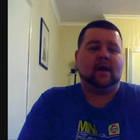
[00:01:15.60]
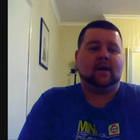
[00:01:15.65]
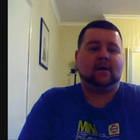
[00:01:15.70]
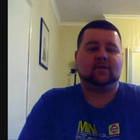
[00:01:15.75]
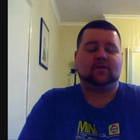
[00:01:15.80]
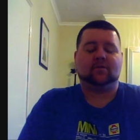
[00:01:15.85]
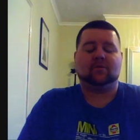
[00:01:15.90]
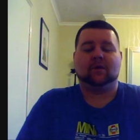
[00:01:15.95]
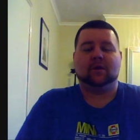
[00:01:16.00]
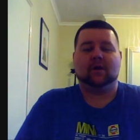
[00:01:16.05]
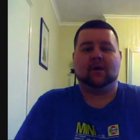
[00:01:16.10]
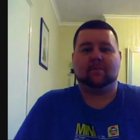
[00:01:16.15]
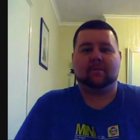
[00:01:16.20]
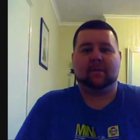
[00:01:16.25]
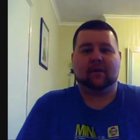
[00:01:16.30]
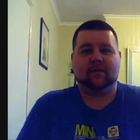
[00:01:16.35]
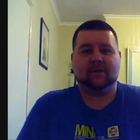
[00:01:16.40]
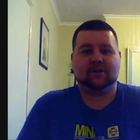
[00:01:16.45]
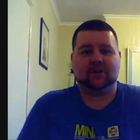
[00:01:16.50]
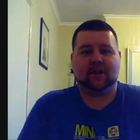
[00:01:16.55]
I just want to
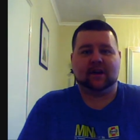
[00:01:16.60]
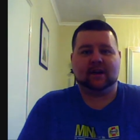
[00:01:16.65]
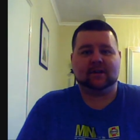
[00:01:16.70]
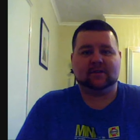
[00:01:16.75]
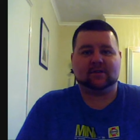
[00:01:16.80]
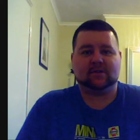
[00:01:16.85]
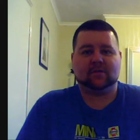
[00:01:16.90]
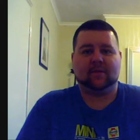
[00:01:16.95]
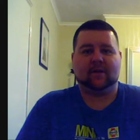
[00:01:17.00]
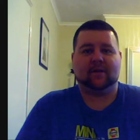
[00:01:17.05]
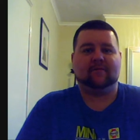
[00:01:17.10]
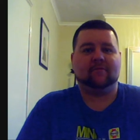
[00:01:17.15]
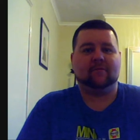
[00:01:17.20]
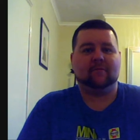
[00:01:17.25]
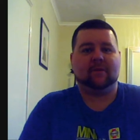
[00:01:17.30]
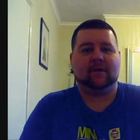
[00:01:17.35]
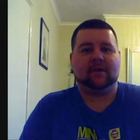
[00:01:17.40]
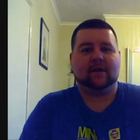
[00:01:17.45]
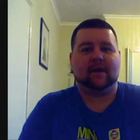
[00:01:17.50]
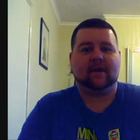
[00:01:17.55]
apologise to
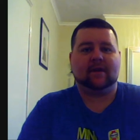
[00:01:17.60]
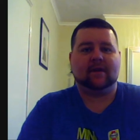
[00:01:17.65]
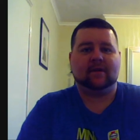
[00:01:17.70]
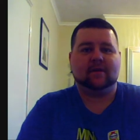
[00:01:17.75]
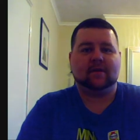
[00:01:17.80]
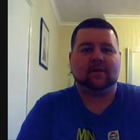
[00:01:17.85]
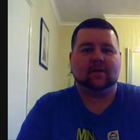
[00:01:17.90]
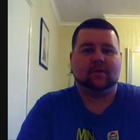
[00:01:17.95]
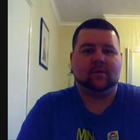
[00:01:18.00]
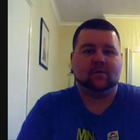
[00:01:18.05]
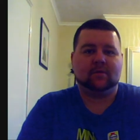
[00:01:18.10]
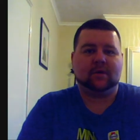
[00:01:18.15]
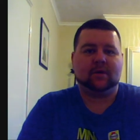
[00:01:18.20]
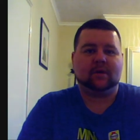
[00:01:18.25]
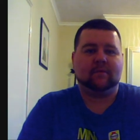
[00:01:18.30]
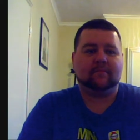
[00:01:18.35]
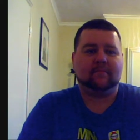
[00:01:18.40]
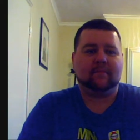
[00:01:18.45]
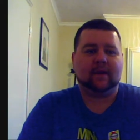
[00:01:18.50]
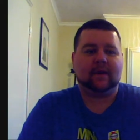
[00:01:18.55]
everybody who
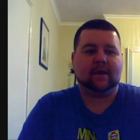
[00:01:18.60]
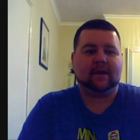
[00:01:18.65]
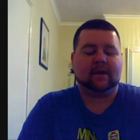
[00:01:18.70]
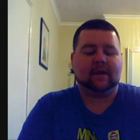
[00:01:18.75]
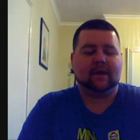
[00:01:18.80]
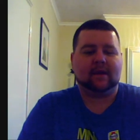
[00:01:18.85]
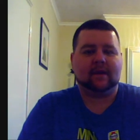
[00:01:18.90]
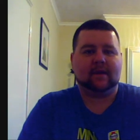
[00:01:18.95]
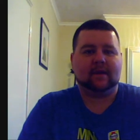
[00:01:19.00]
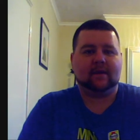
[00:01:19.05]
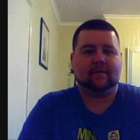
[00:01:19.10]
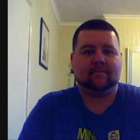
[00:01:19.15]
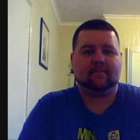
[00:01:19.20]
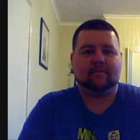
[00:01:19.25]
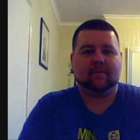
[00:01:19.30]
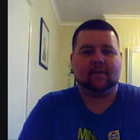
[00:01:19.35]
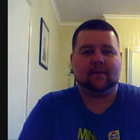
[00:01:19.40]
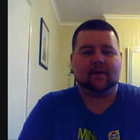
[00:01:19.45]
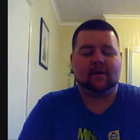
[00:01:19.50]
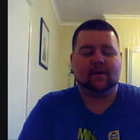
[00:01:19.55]
didn't make it.
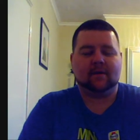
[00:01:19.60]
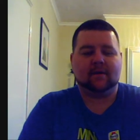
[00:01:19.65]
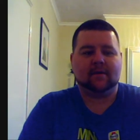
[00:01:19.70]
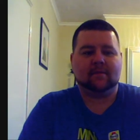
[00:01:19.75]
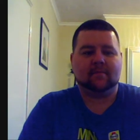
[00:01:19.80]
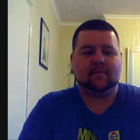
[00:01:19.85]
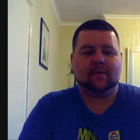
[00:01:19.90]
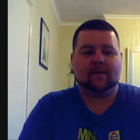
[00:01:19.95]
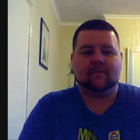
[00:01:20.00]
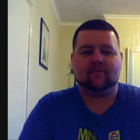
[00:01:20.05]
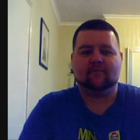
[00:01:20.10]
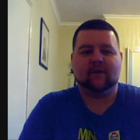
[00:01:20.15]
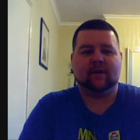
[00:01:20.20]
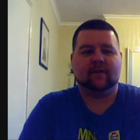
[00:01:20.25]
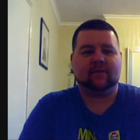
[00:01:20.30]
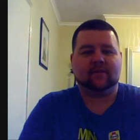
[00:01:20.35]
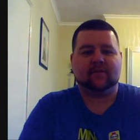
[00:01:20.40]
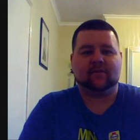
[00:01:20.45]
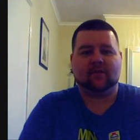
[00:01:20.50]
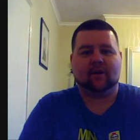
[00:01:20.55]
Um, I'm
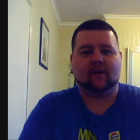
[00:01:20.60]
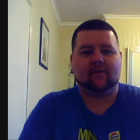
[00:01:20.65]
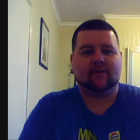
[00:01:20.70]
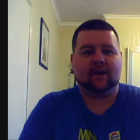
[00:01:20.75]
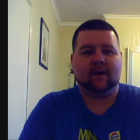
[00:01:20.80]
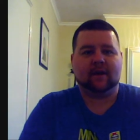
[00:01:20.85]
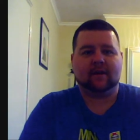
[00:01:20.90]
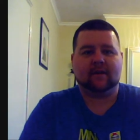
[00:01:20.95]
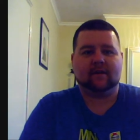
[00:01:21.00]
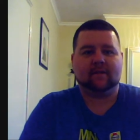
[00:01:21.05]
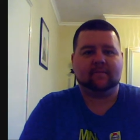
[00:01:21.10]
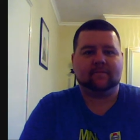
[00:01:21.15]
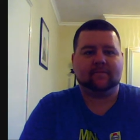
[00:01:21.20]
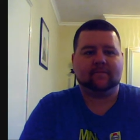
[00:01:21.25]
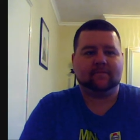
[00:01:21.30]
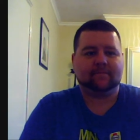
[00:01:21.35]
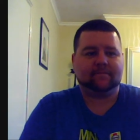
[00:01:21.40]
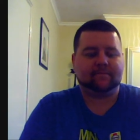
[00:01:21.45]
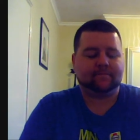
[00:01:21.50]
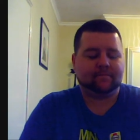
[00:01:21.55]
really sorry.
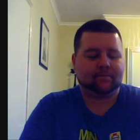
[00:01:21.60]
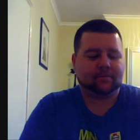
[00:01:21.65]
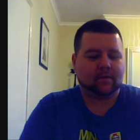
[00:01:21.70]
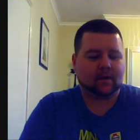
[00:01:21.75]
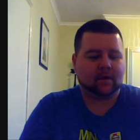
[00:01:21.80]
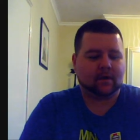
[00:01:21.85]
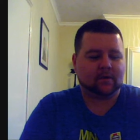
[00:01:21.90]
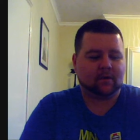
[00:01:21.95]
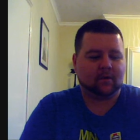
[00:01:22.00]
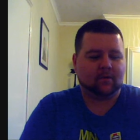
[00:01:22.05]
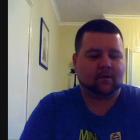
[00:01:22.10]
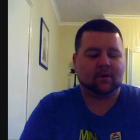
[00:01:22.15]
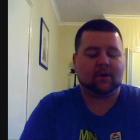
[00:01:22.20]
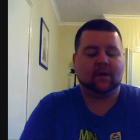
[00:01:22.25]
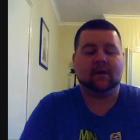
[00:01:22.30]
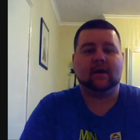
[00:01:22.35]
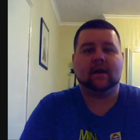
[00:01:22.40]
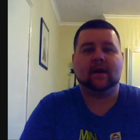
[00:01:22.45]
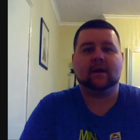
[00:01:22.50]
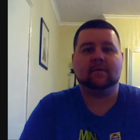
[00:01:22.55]
I don't want
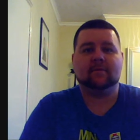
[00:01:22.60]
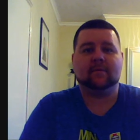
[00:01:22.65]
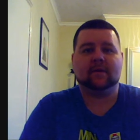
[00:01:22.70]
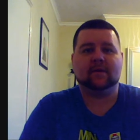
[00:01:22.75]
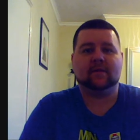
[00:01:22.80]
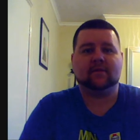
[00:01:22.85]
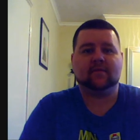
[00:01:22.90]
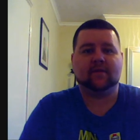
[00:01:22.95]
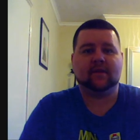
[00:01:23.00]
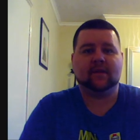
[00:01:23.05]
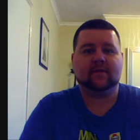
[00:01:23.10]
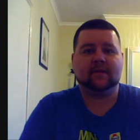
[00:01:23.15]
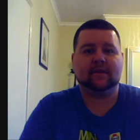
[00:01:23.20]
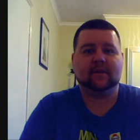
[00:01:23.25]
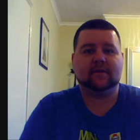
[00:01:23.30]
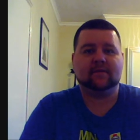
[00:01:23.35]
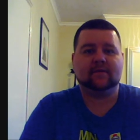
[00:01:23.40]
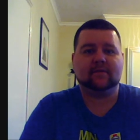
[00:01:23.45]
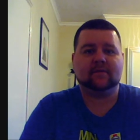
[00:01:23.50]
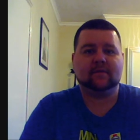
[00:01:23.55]
to hurt anybody's
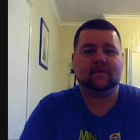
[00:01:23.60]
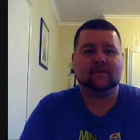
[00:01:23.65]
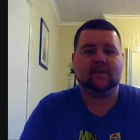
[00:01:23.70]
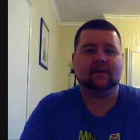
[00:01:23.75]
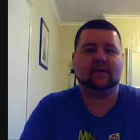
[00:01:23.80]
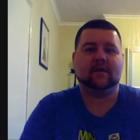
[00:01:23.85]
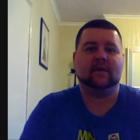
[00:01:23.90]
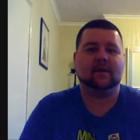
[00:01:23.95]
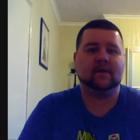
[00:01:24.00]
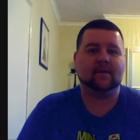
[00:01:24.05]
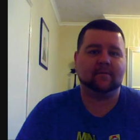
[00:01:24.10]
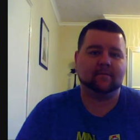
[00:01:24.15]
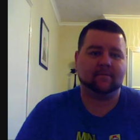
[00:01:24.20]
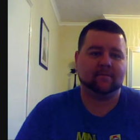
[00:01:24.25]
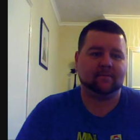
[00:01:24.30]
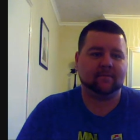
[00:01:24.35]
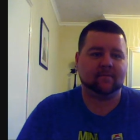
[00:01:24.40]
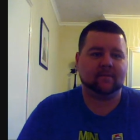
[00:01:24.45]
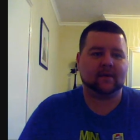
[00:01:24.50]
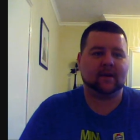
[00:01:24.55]
feelings. Um,
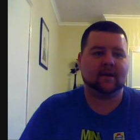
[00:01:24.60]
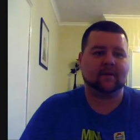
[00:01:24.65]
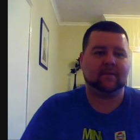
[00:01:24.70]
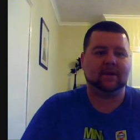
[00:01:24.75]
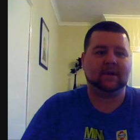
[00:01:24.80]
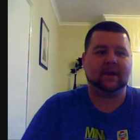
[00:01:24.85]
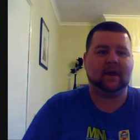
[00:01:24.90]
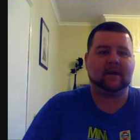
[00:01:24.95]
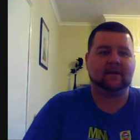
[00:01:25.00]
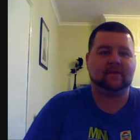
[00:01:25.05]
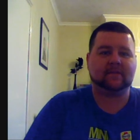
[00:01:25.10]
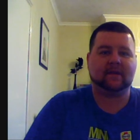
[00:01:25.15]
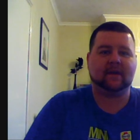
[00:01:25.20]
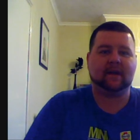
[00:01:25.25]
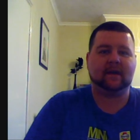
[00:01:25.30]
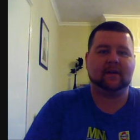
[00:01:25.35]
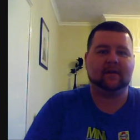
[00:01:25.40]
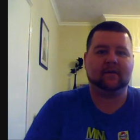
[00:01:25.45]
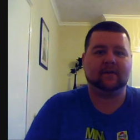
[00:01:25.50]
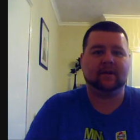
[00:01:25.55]
I'm a nice
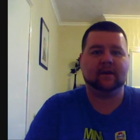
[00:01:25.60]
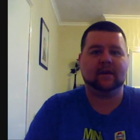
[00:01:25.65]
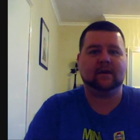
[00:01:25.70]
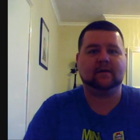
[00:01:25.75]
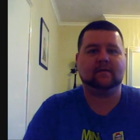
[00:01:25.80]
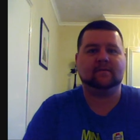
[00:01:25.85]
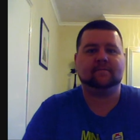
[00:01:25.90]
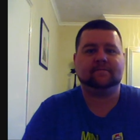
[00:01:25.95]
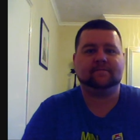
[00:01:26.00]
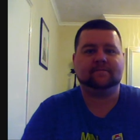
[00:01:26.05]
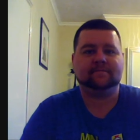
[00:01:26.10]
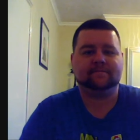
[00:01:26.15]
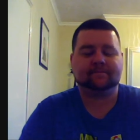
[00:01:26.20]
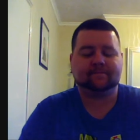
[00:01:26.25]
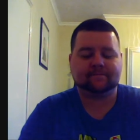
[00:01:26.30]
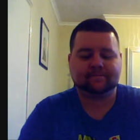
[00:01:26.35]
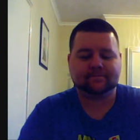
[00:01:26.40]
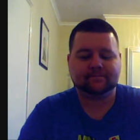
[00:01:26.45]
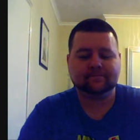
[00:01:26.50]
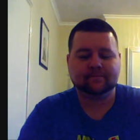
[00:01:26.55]
guy on here,
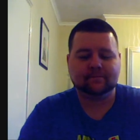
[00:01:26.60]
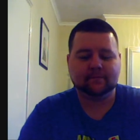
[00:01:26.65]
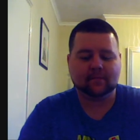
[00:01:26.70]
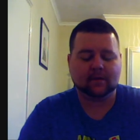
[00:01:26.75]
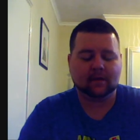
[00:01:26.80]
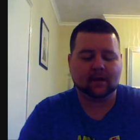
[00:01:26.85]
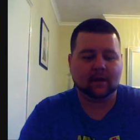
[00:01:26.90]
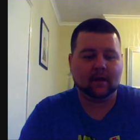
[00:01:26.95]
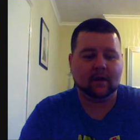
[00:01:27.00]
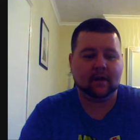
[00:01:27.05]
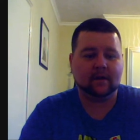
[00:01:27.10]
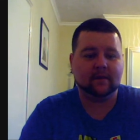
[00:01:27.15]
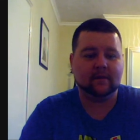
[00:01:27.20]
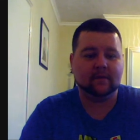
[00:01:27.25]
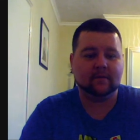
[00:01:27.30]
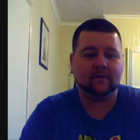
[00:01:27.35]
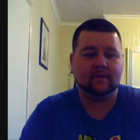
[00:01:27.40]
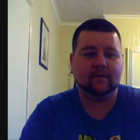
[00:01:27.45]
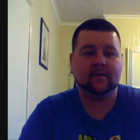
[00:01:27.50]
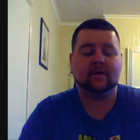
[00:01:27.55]

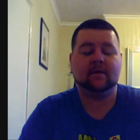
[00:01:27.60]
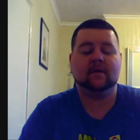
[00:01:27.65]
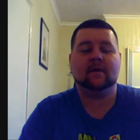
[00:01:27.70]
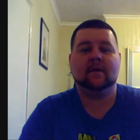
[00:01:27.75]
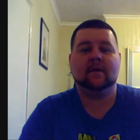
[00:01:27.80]
and